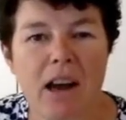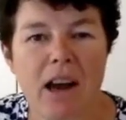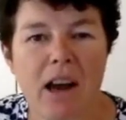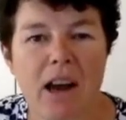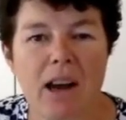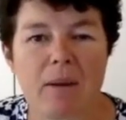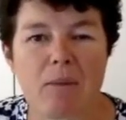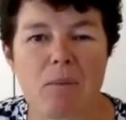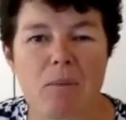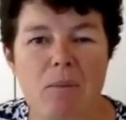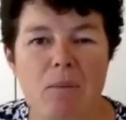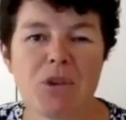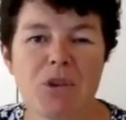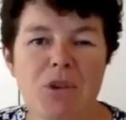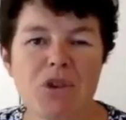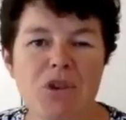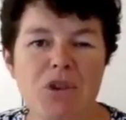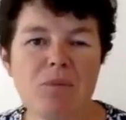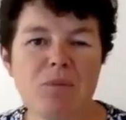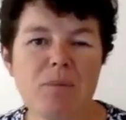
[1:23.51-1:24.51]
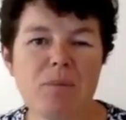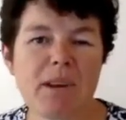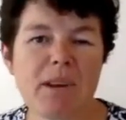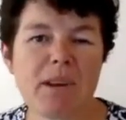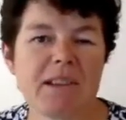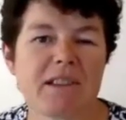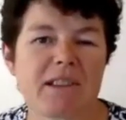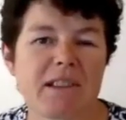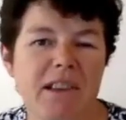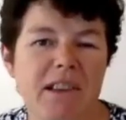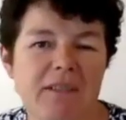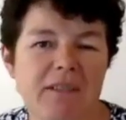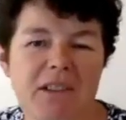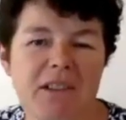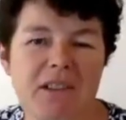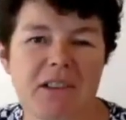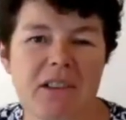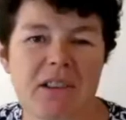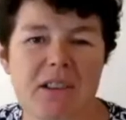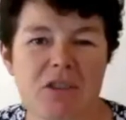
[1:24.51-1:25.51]
Would you please give
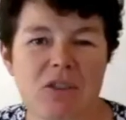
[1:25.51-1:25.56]
us